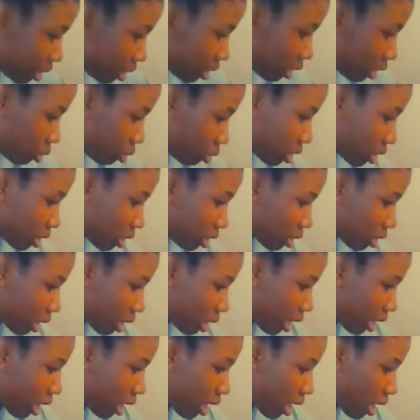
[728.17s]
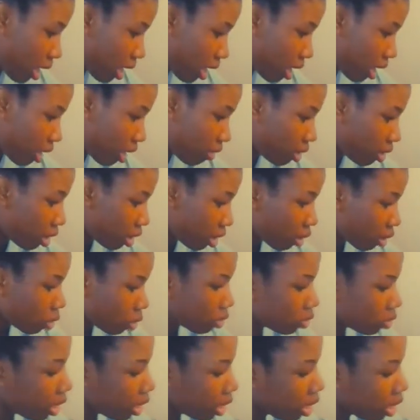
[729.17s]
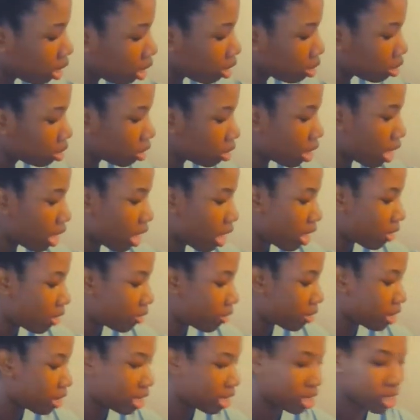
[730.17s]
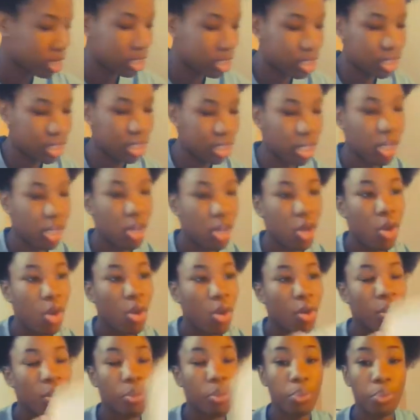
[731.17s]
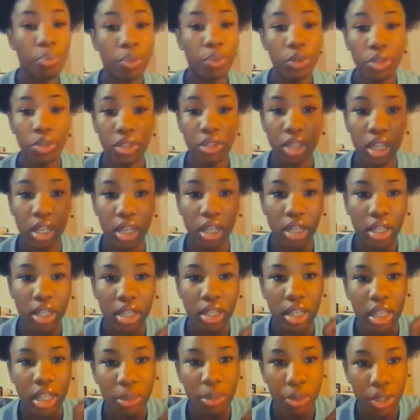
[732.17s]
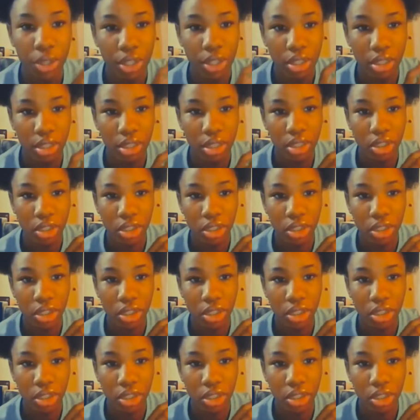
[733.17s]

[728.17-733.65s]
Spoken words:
see what else I have. Oh, I also have this music keyboard